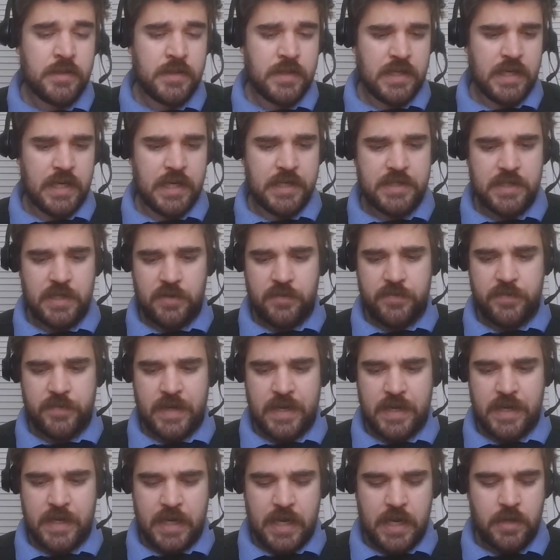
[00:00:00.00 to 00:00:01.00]

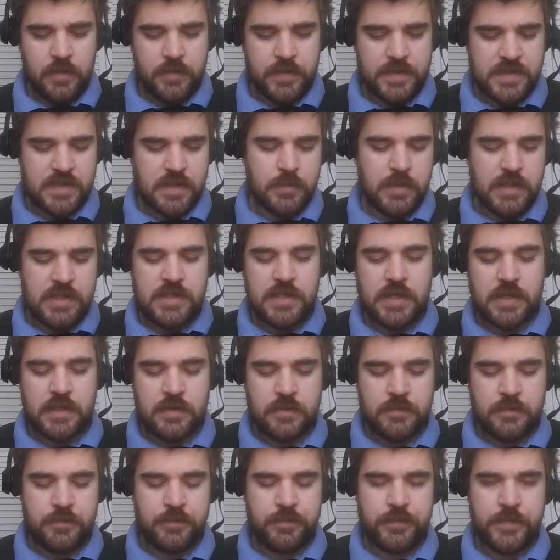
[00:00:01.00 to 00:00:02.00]
identifying how this can be
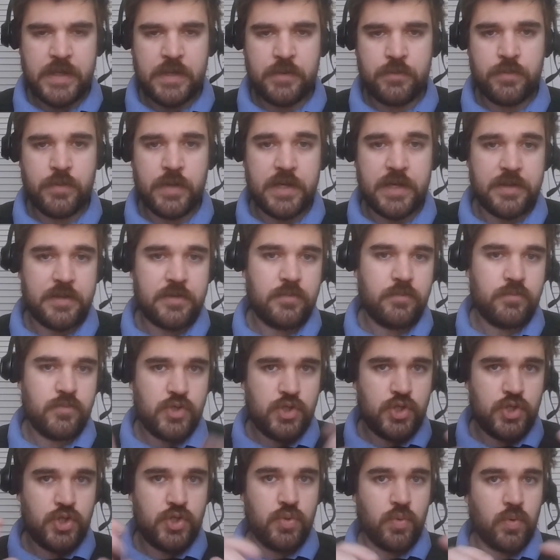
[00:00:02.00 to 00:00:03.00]
done with
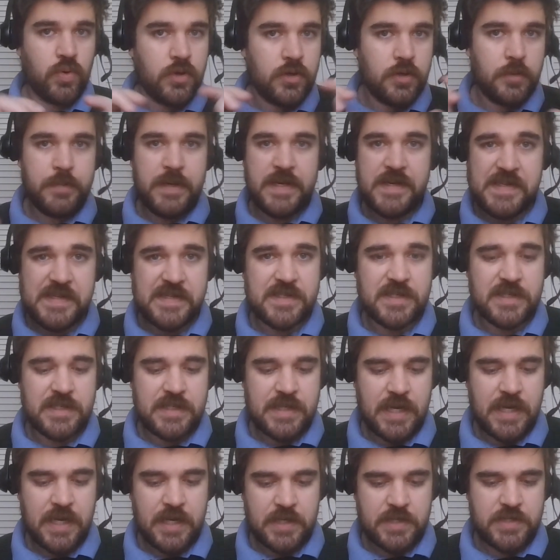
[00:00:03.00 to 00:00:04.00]
shorter pieces of
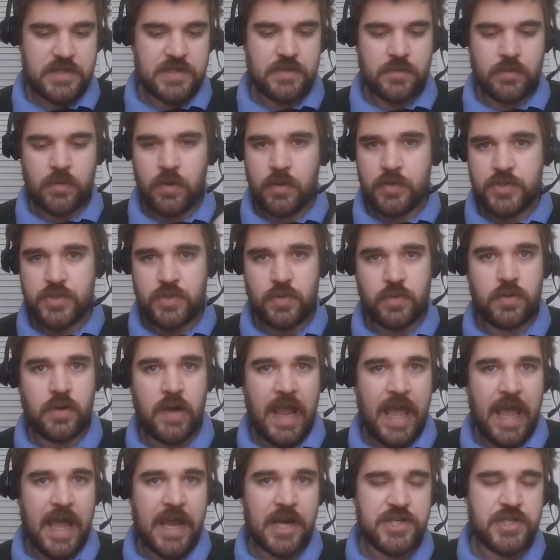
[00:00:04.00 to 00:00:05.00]
text or shorter
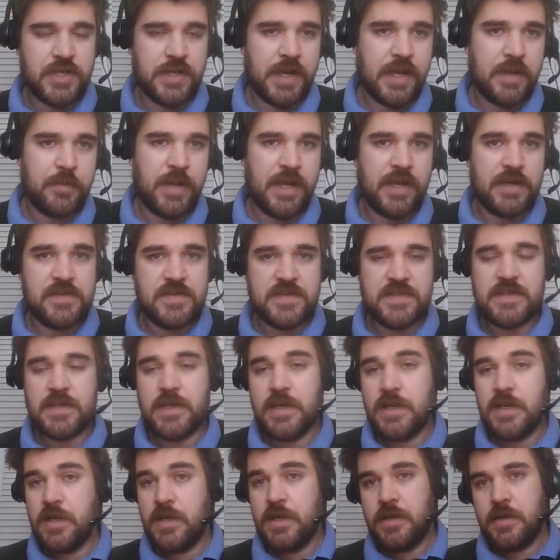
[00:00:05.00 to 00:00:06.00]
action commands,
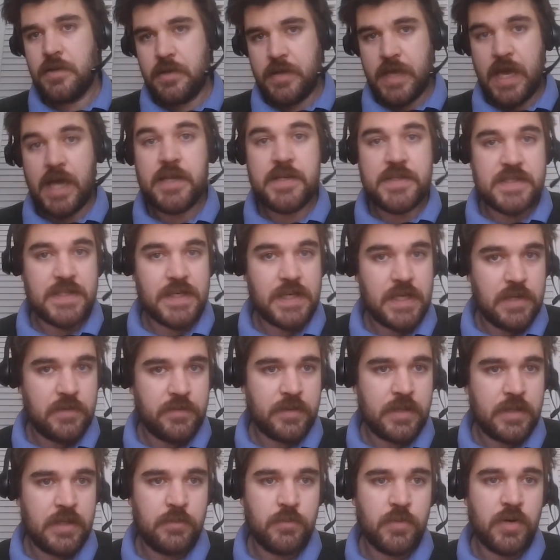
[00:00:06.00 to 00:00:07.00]
that is
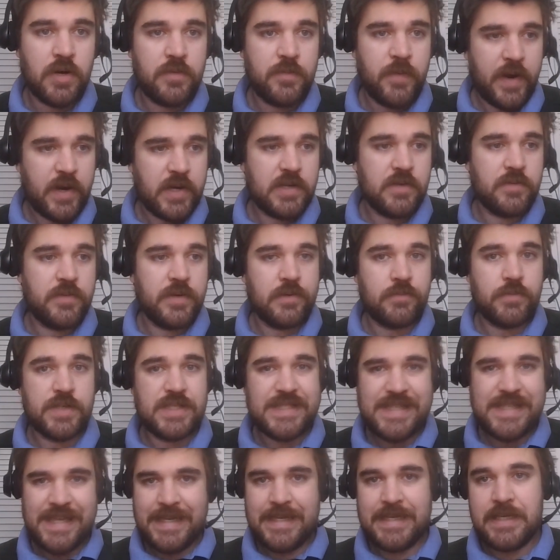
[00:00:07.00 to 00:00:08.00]
significantly more effective in
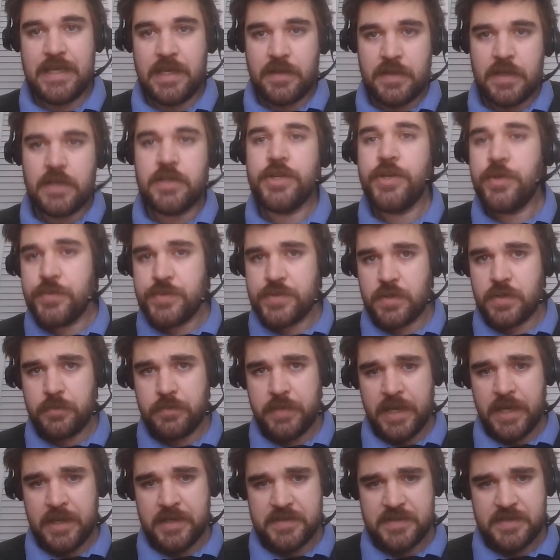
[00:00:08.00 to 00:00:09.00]
retaining that user
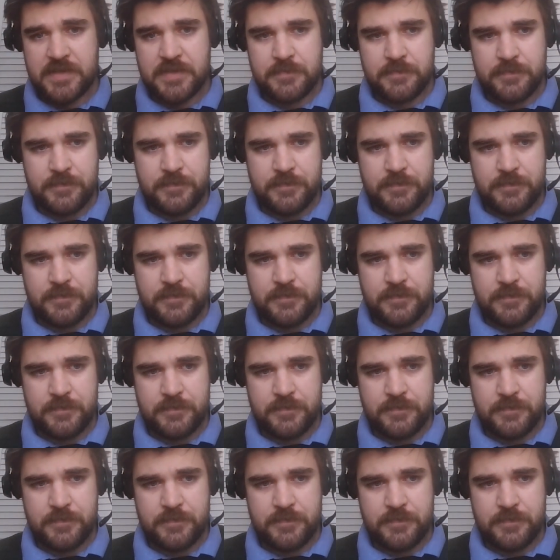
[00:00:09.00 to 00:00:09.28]
base.